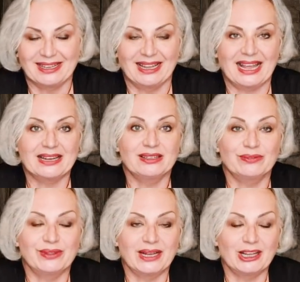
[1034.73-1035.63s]
and
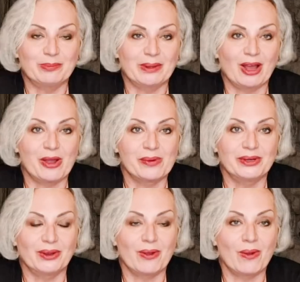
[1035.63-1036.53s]
develop
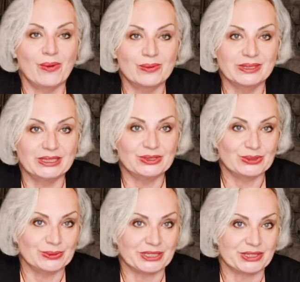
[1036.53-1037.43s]
our own
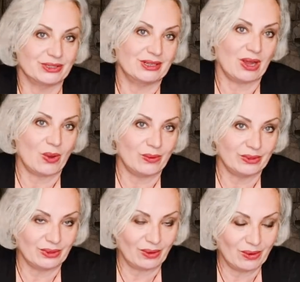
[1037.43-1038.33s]
intuition,
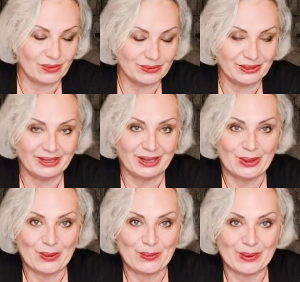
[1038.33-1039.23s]
our own
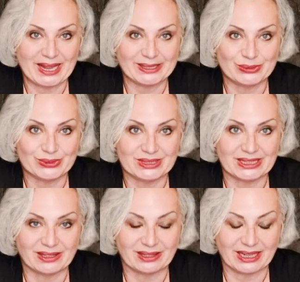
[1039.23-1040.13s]
way to
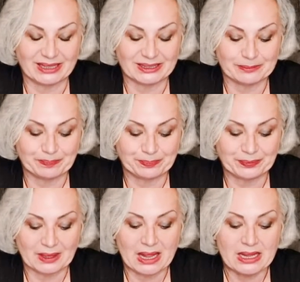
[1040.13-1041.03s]
see things.
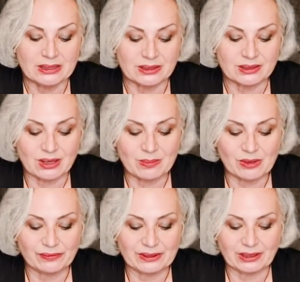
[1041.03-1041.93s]
Some
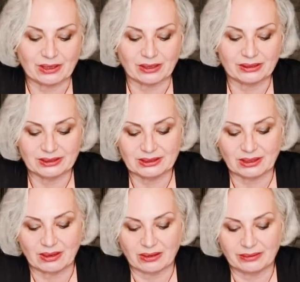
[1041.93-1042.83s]
of the cards
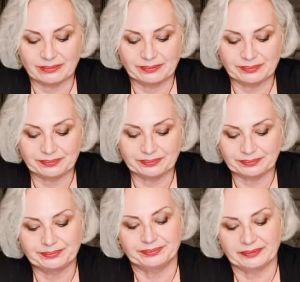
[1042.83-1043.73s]
are,
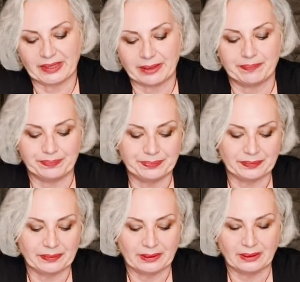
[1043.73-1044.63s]
yeah,
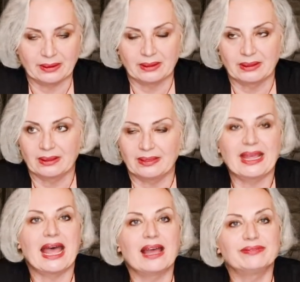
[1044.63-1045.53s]
they
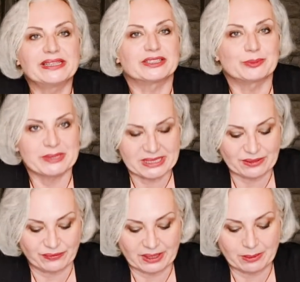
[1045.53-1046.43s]
have their
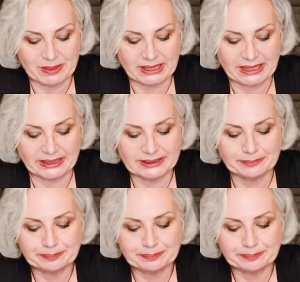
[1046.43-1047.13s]
specific meanings.